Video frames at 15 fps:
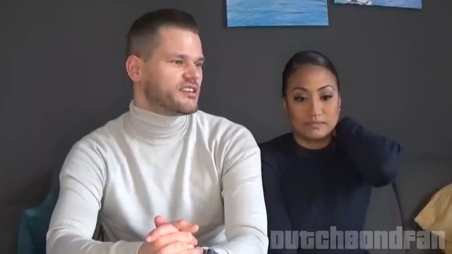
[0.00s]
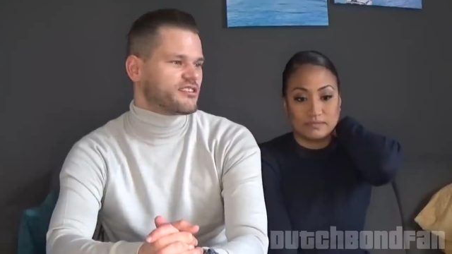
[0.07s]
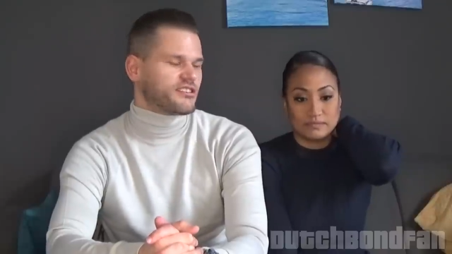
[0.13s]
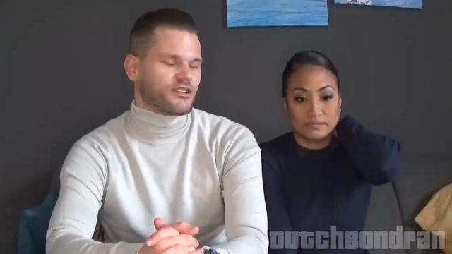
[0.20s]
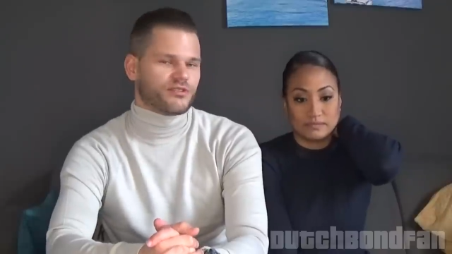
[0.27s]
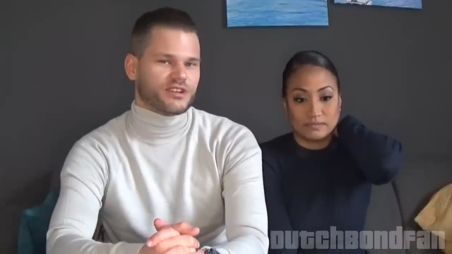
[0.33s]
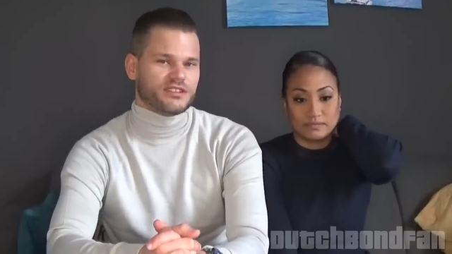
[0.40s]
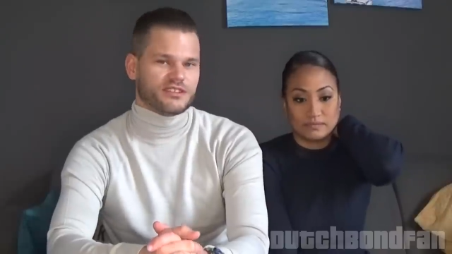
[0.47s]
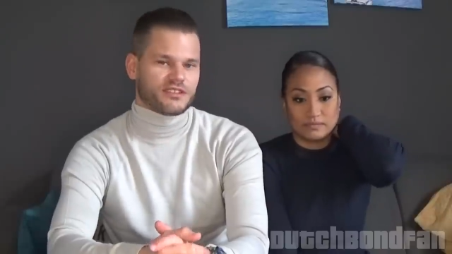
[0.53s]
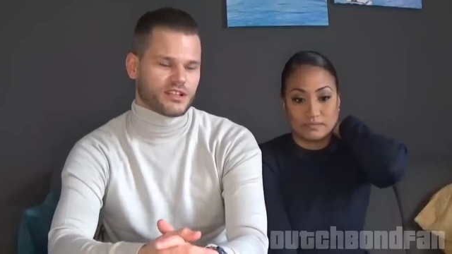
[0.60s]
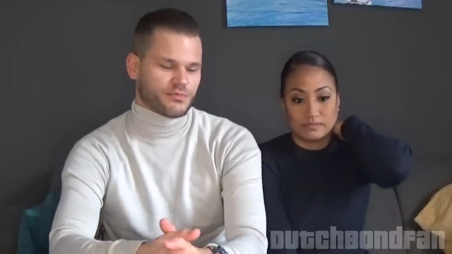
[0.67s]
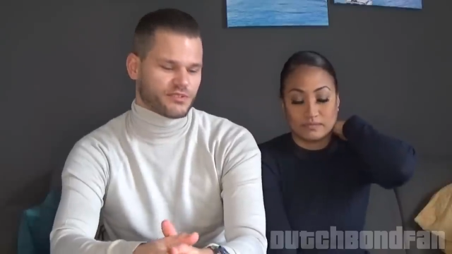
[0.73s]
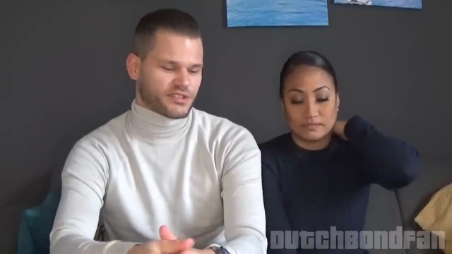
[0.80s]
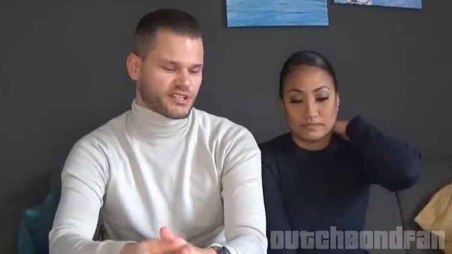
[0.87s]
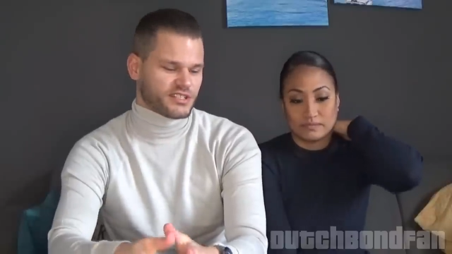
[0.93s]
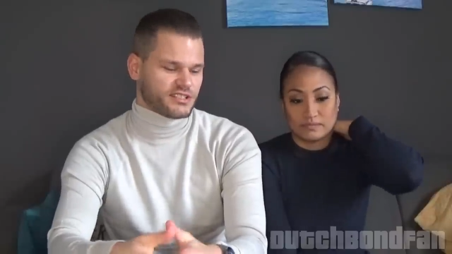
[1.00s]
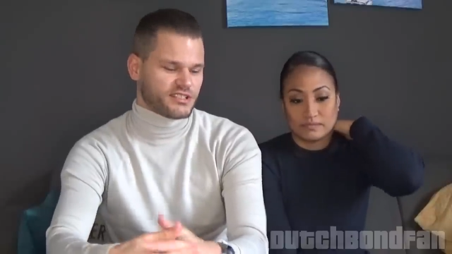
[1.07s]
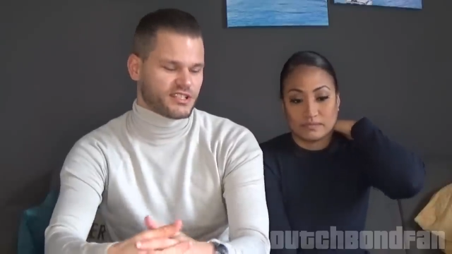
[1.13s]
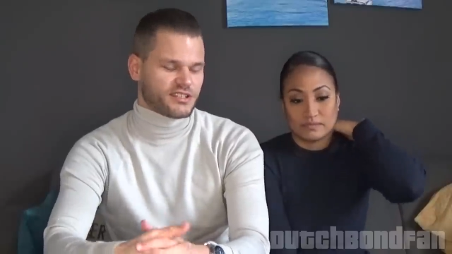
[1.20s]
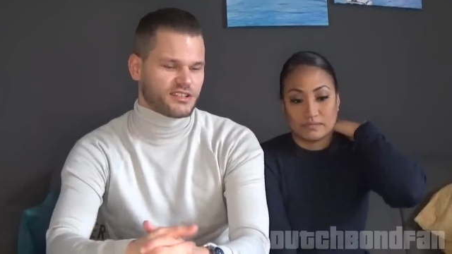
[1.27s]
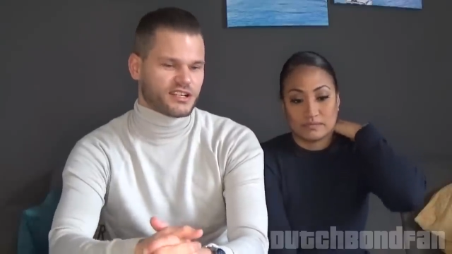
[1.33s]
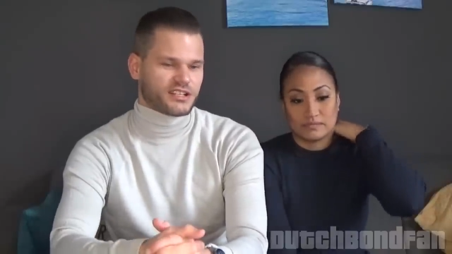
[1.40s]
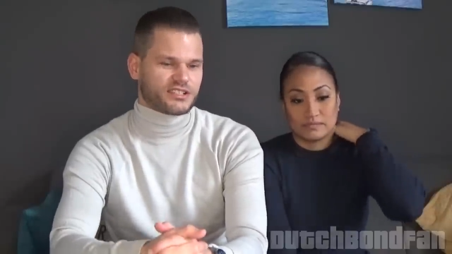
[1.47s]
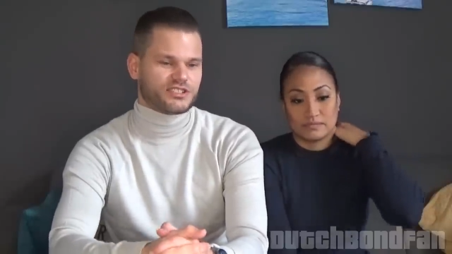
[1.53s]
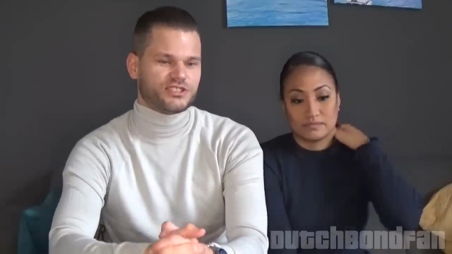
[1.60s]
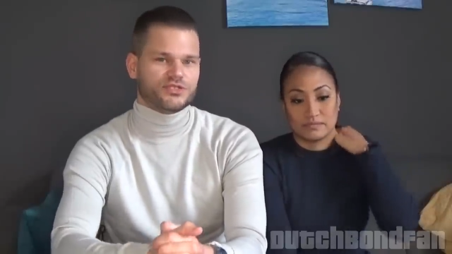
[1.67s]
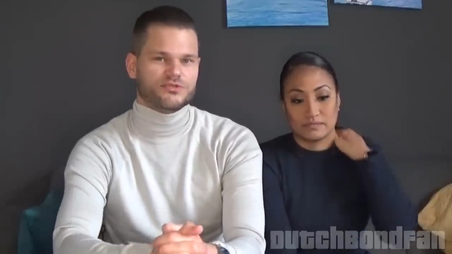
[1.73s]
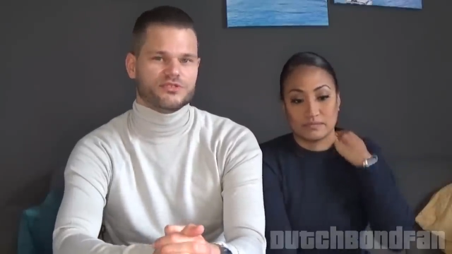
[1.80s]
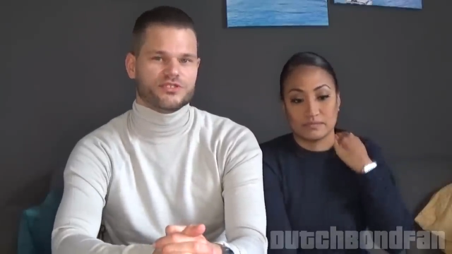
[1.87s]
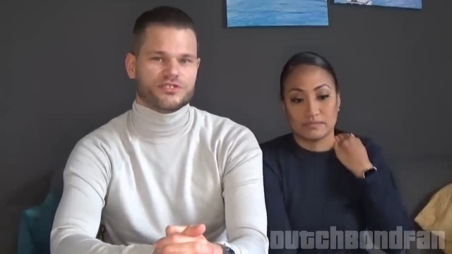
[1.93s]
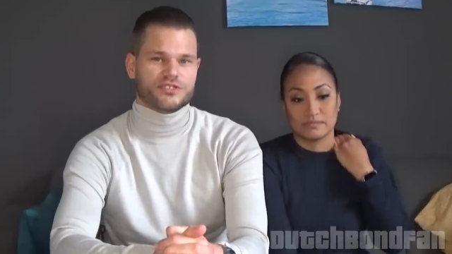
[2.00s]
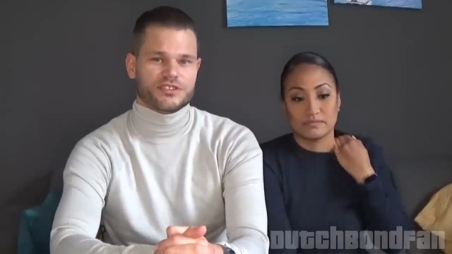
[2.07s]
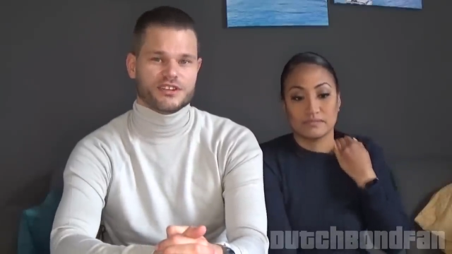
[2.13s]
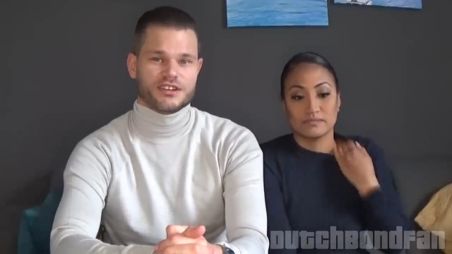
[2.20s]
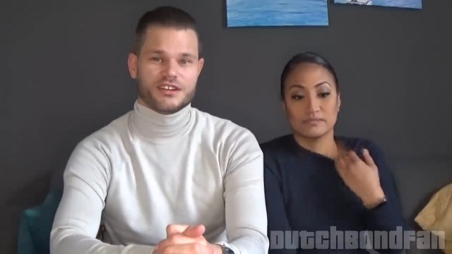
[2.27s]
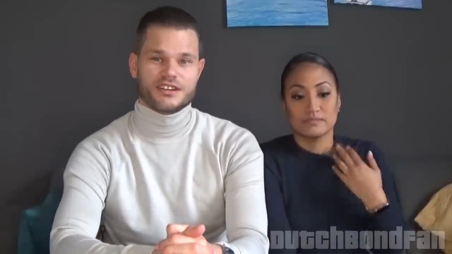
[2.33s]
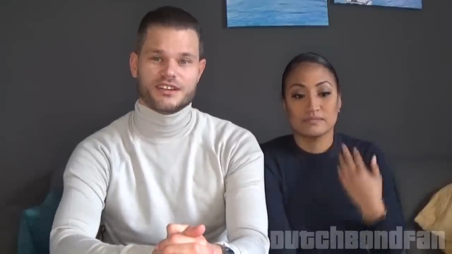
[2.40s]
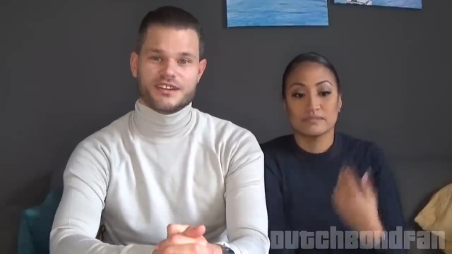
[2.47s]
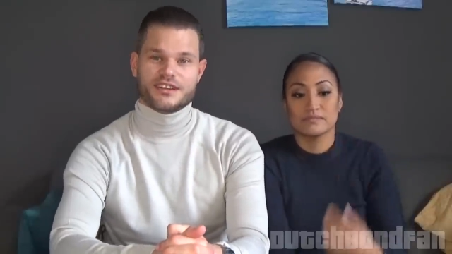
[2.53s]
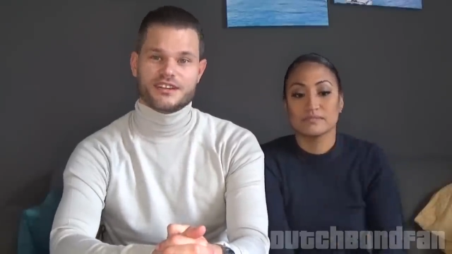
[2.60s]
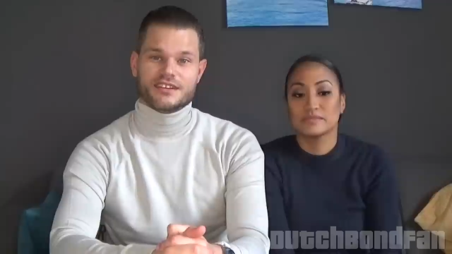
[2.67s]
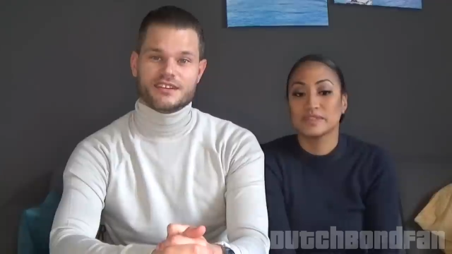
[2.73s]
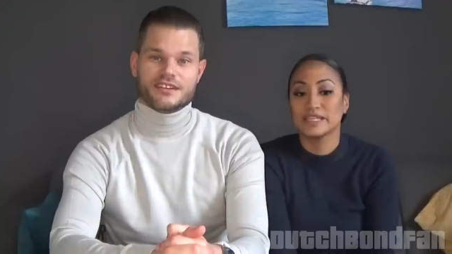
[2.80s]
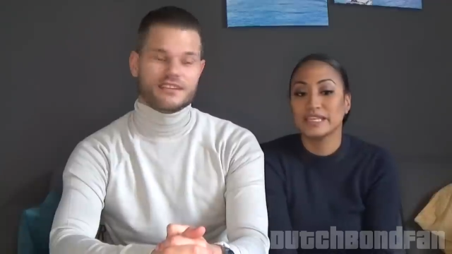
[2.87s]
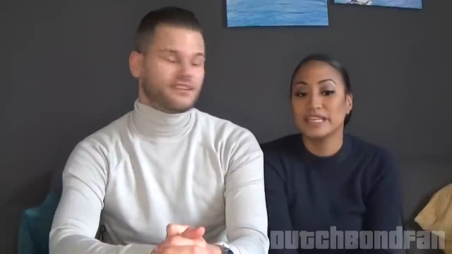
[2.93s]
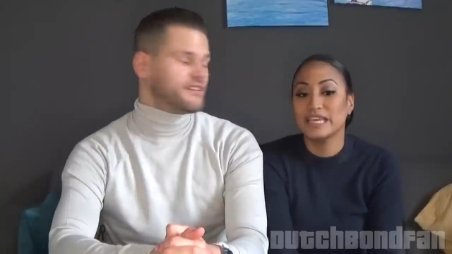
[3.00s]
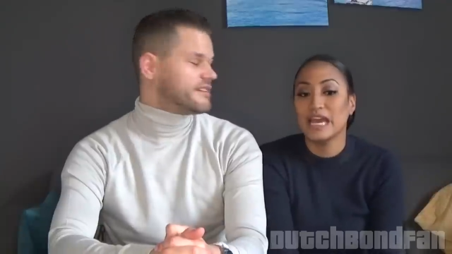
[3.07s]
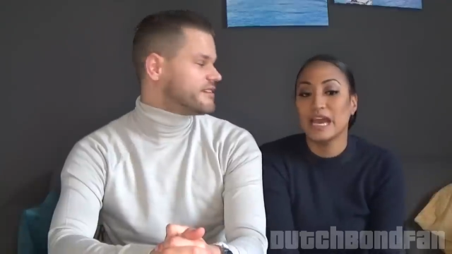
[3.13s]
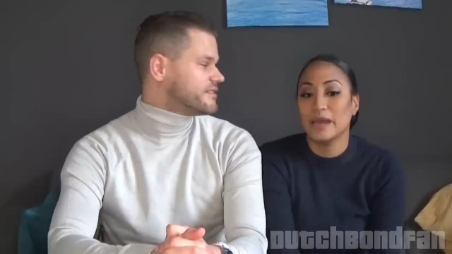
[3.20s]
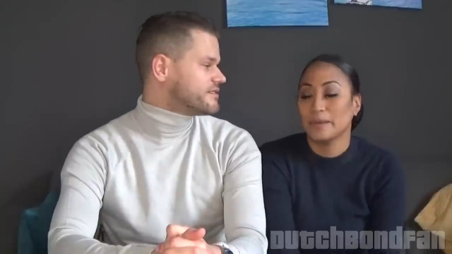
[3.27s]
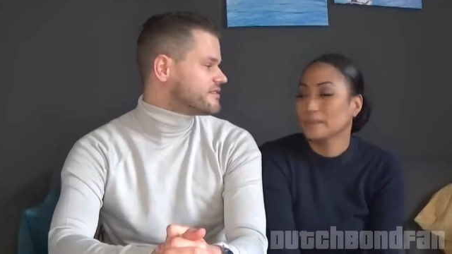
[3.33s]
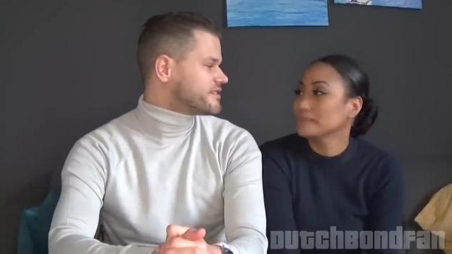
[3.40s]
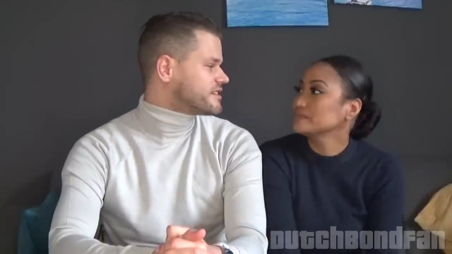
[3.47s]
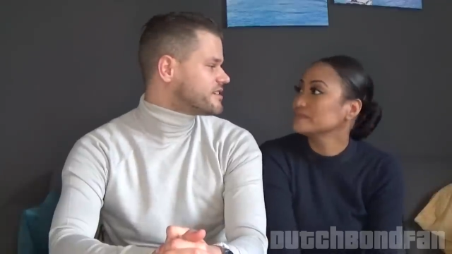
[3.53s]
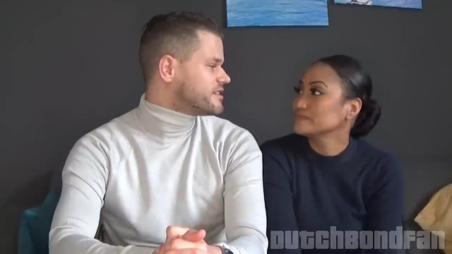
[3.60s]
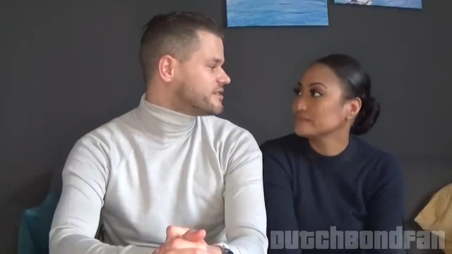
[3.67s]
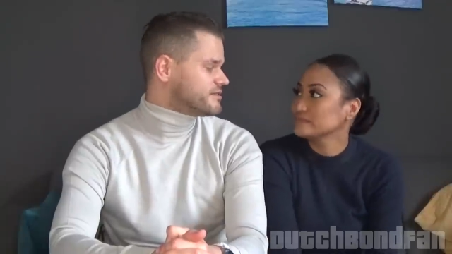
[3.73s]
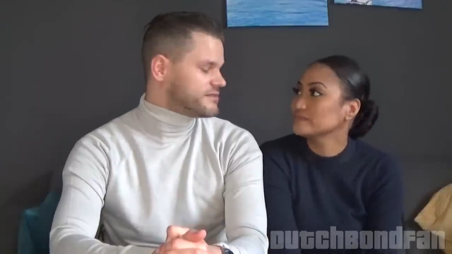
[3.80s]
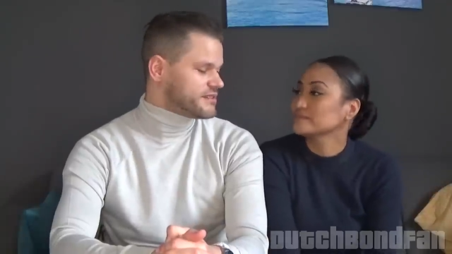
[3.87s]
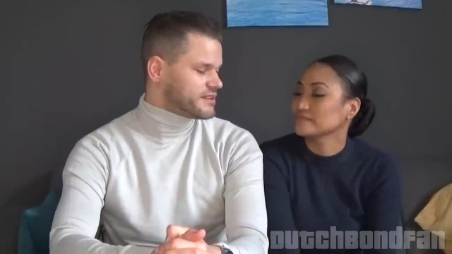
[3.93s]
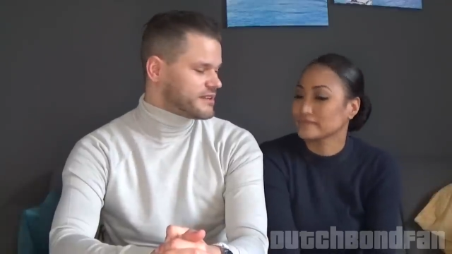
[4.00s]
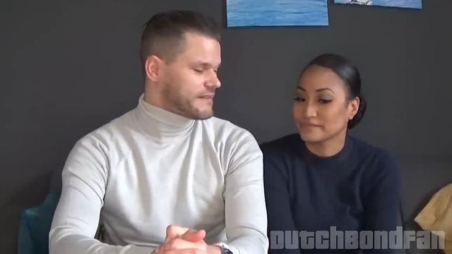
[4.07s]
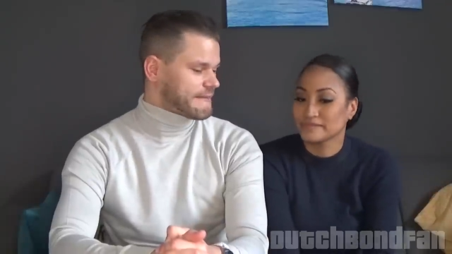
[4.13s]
Speaker 1: So he deliberately did not shoot her. Yeah. To kill.